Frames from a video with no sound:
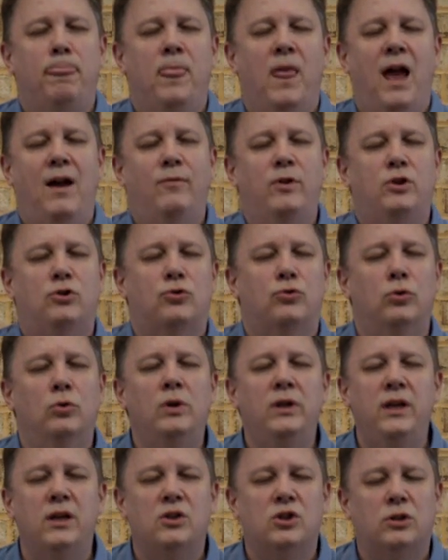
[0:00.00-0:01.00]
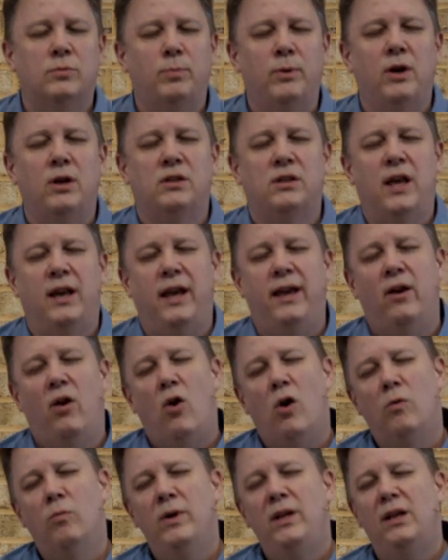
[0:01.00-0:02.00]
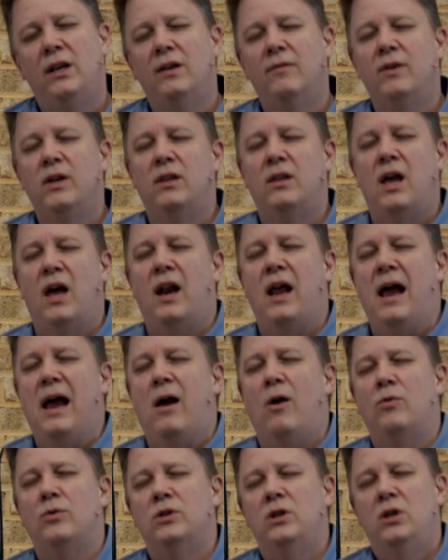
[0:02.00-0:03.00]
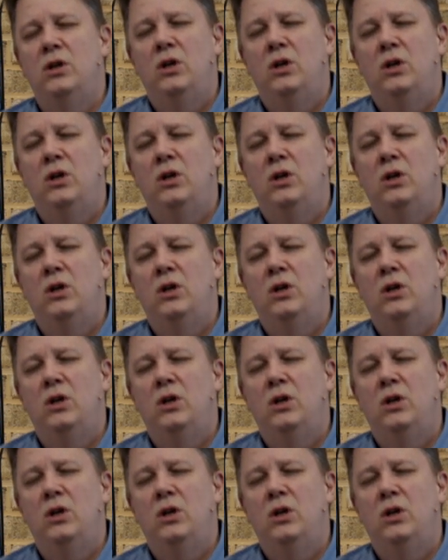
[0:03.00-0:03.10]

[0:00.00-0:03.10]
Have we truly experienced that? And are we living that out